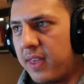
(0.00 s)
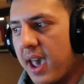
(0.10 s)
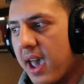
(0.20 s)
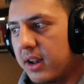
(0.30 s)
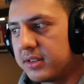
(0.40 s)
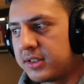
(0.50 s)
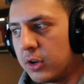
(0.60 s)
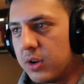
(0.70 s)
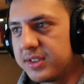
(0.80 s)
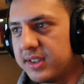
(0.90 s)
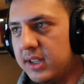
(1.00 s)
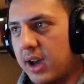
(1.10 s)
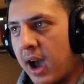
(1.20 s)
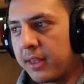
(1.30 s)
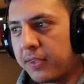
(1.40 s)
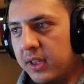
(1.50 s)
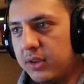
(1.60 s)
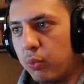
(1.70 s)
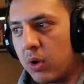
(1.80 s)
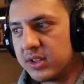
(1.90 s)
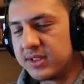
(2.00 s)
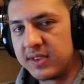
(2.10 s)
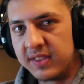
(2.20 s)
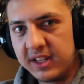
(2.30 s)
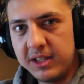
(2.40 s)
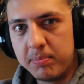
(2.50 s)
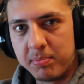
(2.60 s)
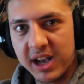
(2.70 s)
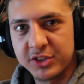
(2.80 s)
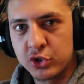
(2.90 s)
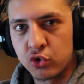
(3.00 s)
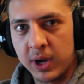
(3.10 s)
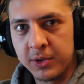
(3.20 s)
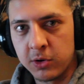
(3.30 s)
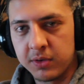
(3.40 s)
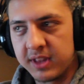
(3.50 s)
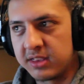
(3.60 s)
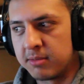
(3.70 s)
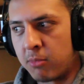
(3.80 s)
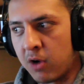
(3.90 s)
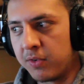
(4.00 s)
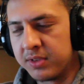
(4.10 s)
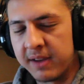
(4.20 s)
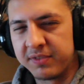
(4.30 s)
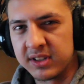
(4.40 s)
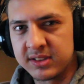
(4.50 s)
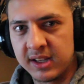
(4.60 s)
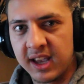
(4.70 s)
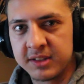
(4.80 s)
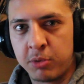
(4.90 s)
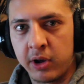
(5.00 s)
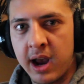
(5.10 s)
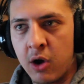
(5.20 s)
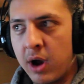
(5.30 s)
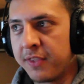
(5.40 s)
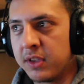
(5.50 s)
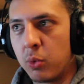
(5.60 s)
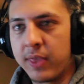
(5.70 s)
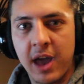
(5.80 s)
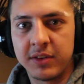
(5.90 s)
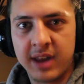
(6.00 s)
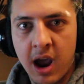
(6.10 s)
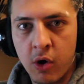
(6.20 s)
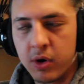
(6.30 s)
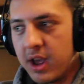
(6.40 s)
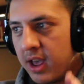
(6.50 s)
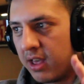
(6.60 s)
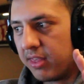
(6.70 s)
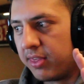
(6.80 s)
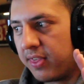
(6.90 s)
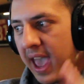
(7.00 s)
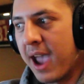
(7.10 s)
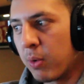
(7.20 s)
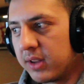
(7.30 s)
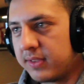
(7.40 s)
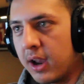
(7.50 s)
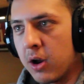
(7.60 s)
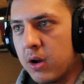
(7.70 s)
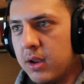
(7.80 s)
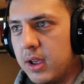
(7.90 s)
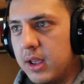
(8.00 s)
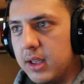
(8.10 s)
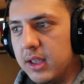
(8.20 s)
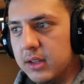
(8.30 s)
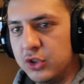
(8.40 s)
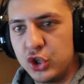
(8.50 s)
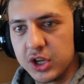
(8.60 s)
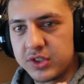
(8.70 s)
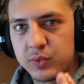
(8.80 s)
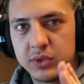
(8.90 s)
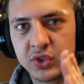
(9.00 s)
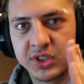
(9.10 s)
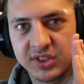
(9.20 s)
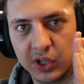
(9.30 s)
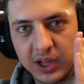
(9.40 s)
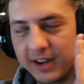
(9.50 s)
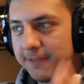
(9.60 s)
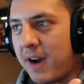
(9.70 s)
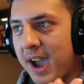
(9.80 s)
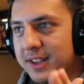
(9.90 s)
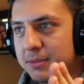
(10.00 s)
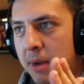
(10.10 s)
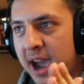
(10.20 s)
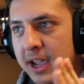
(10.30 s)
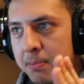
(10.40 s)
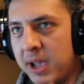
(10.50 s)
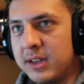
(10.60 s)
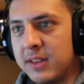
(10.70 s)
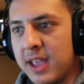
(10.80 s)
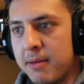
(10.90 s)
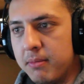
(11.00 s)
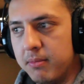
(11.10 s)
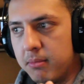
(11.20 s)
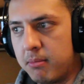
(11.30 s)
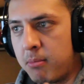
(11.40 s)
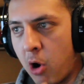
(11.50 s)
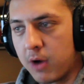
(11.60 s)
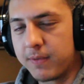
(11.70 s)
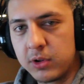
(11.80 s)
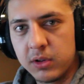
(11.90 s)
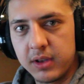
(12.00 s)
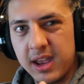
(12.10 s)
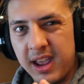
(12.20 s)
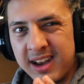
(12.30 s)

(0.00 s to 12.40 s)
That seriously, I think was the best trailer that the Marvel Netflix thing has put out. I think without a doubt, that right there just solidifies my opinion that Marvel